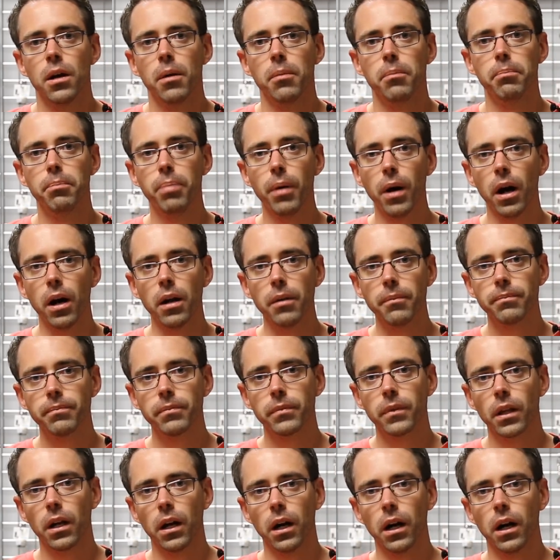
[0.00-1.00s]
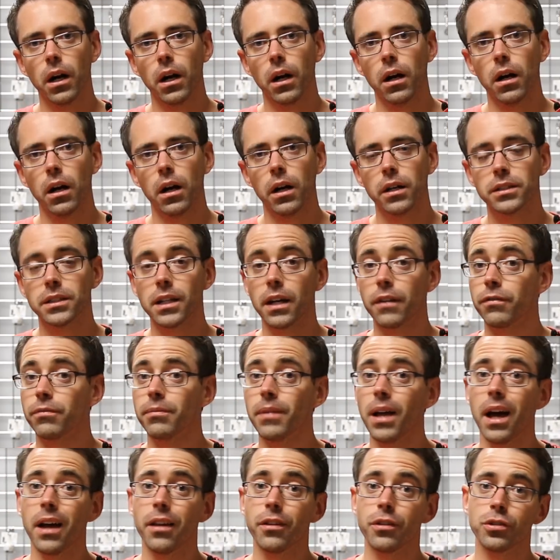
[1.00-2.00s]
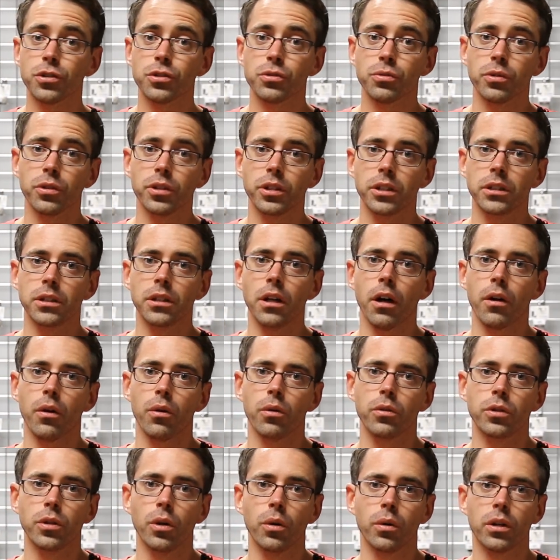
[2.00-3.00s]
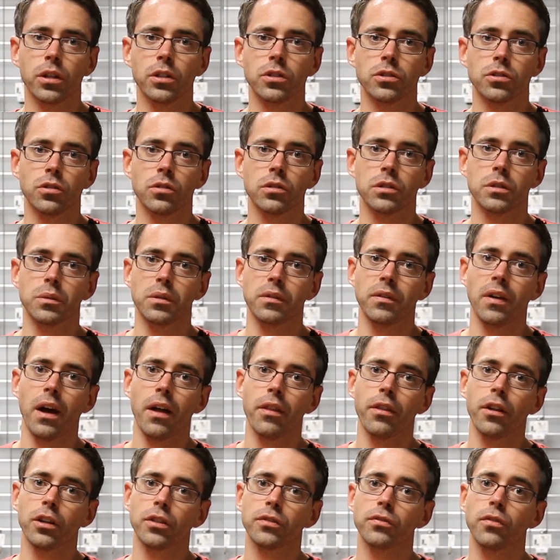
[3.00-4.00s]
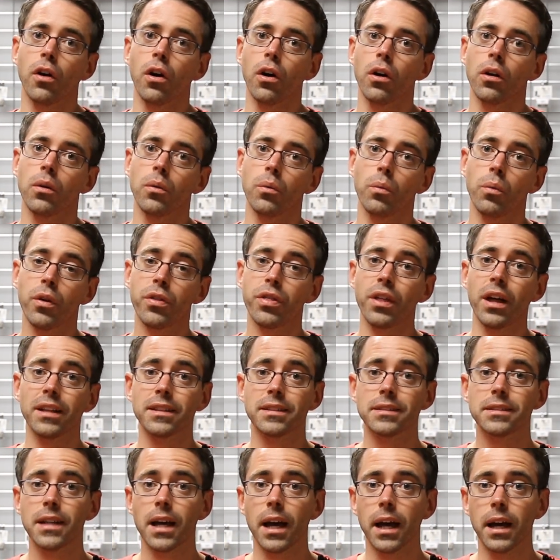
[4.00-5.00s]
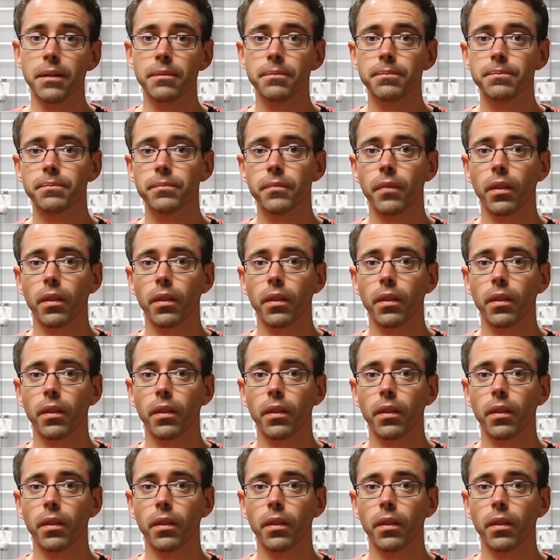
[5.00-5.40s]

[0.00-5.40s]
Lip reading: But aside from that, there's really no concerns that we've had thus far. With that said,